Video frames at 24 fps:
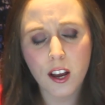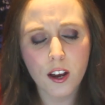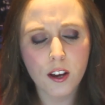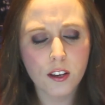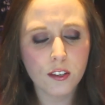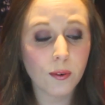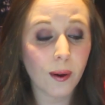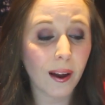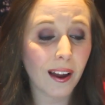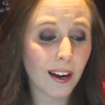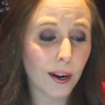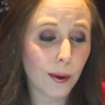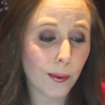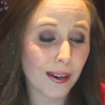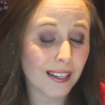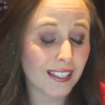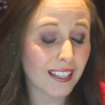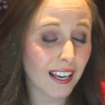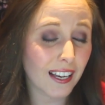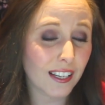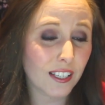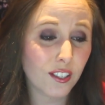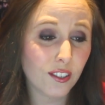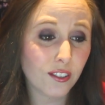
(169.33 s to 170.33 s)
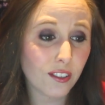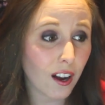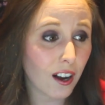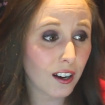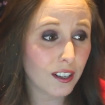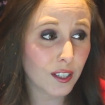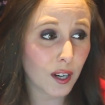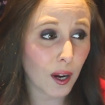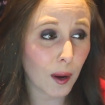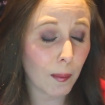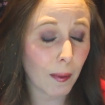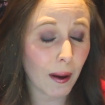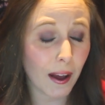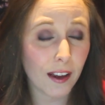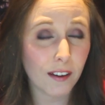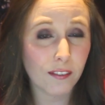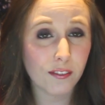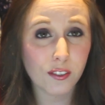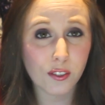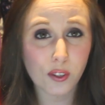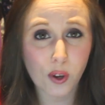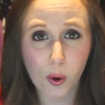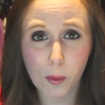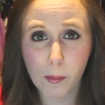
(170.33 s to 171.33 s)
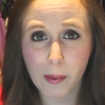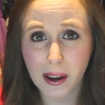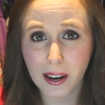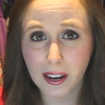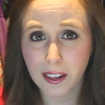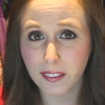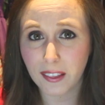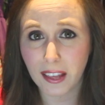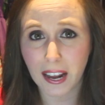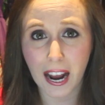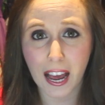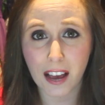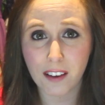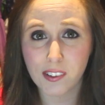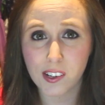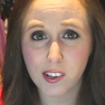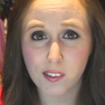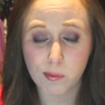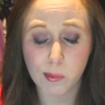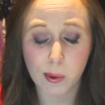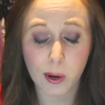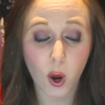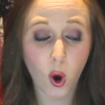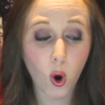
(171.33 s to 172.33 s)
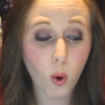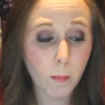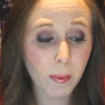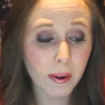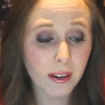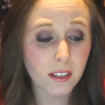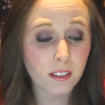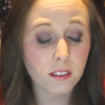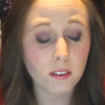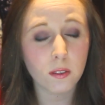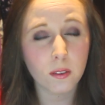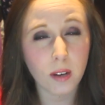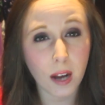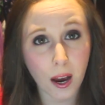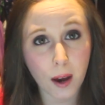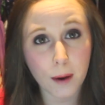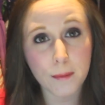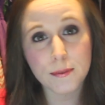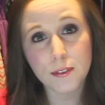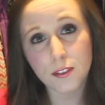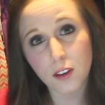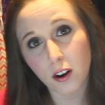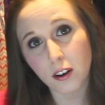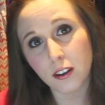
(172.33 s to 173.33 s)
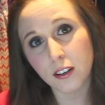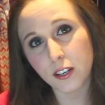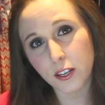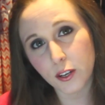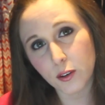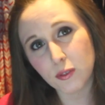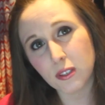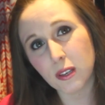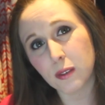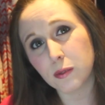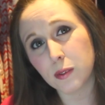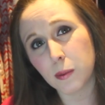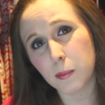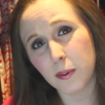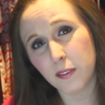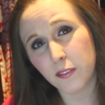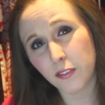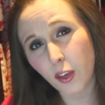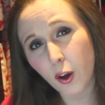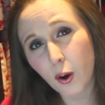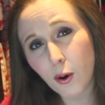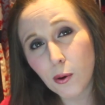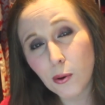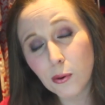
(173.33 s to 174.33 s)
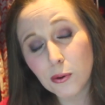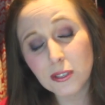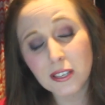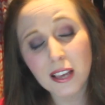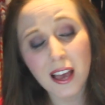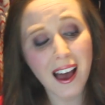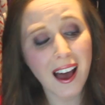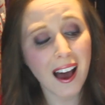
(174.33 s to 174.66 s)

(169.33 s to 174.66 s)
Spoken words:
So anyways, I stocked up. I have so many that haven't even been opened, so now I'm starting to use up some of those,